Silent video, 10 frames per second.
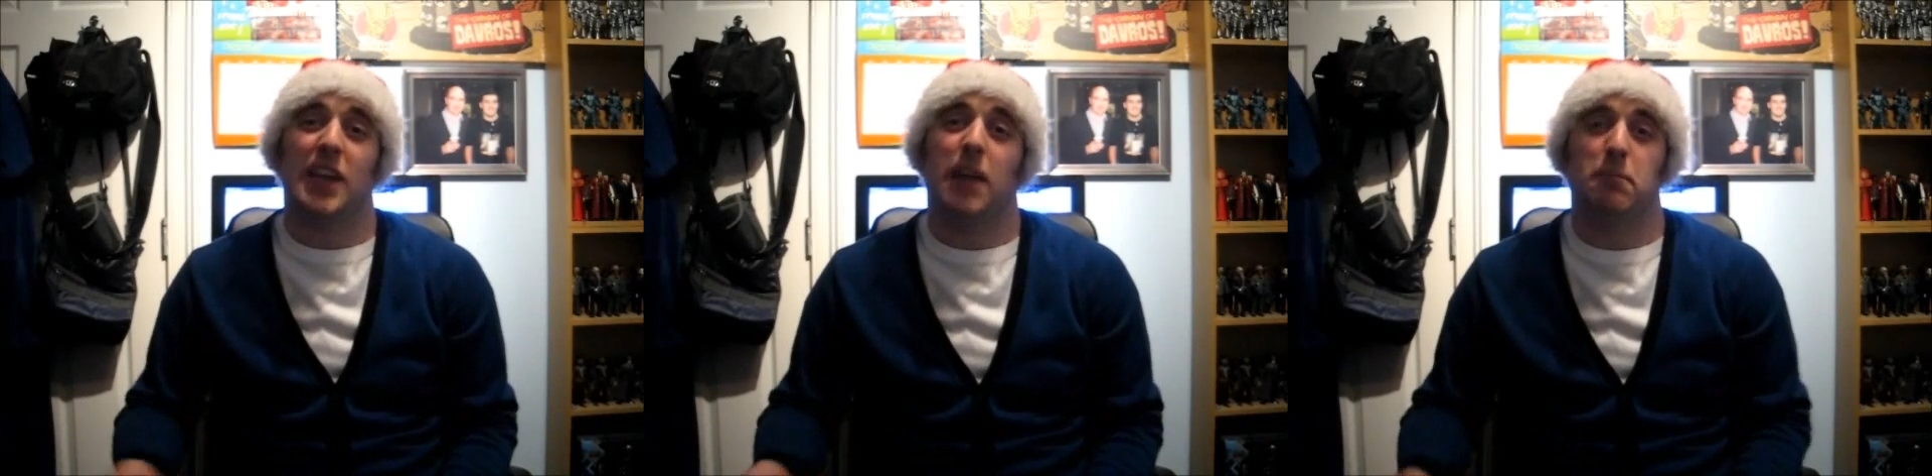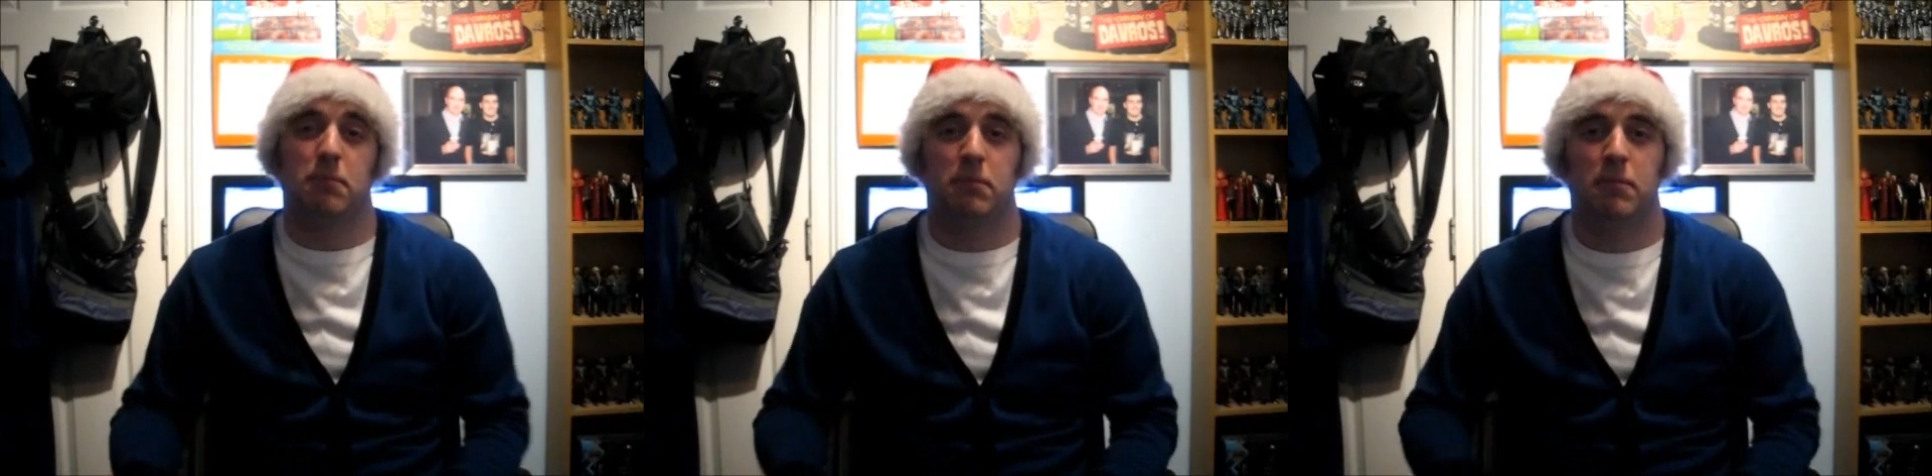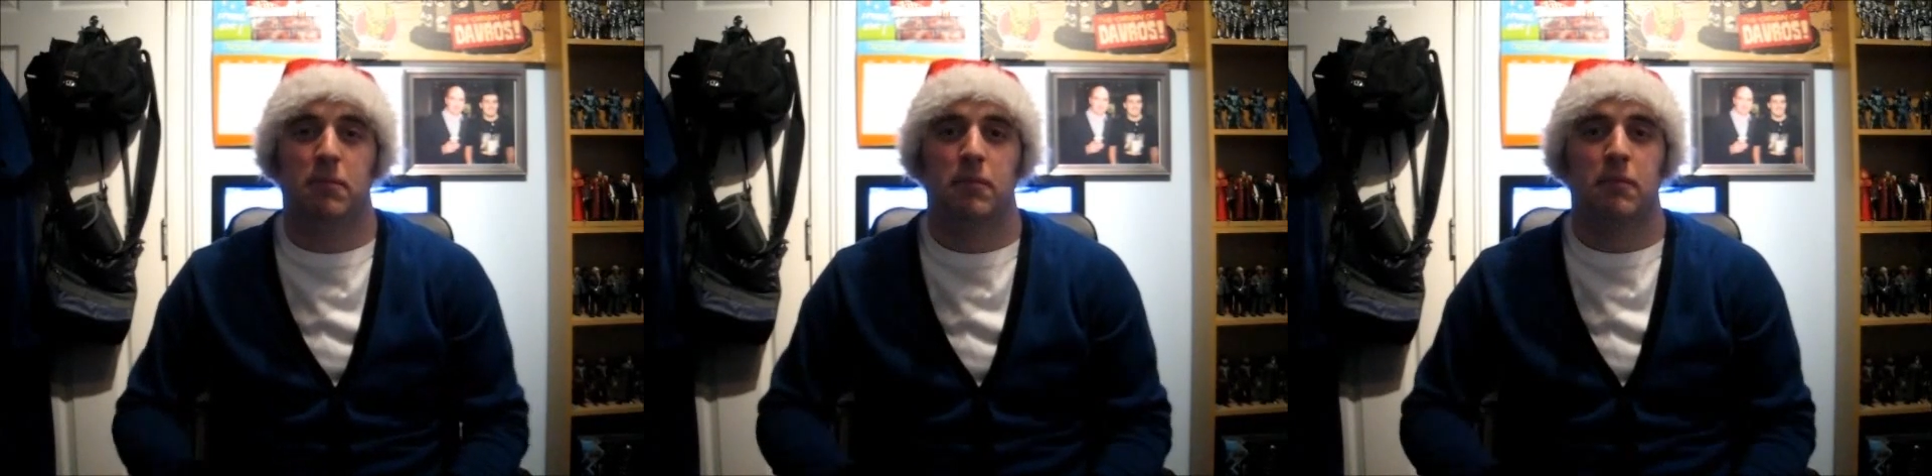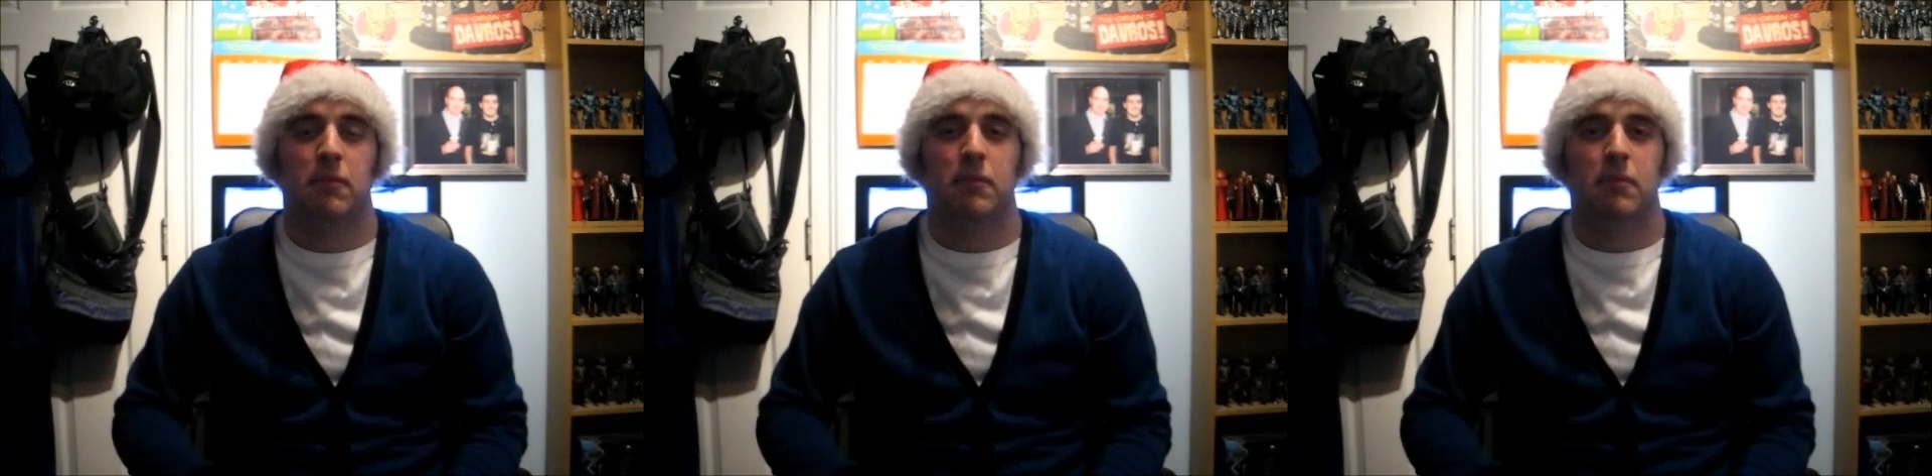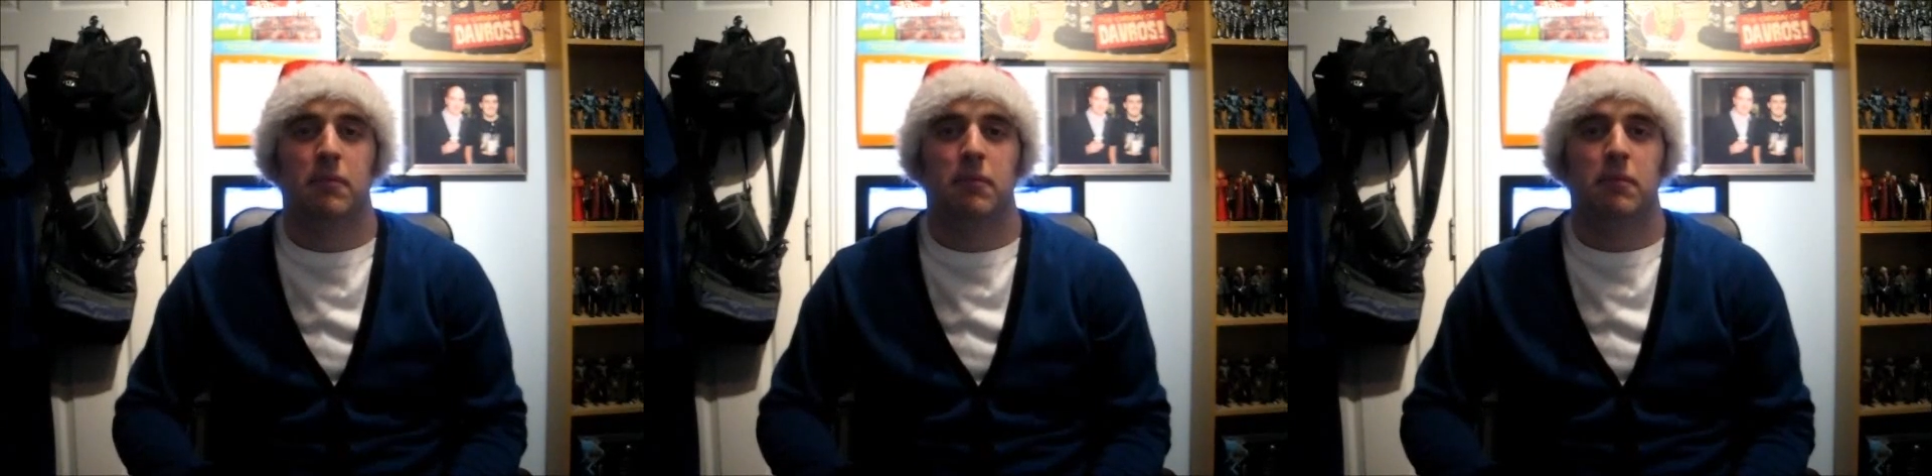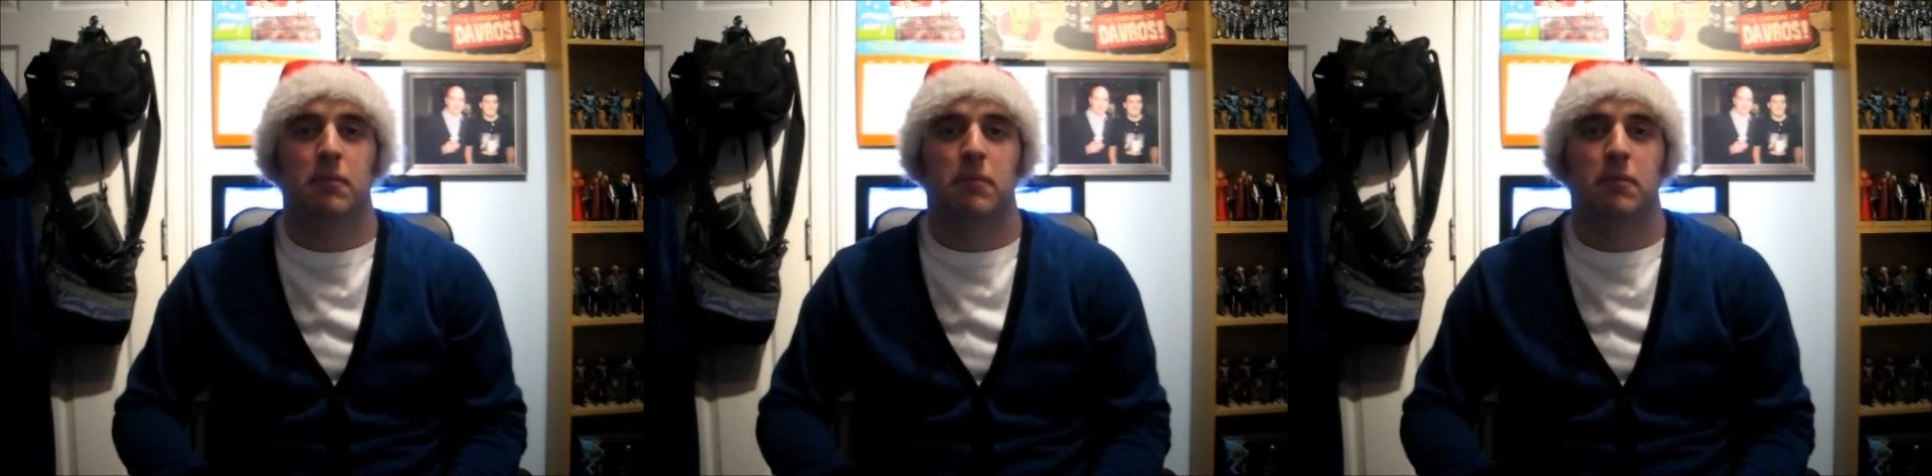game.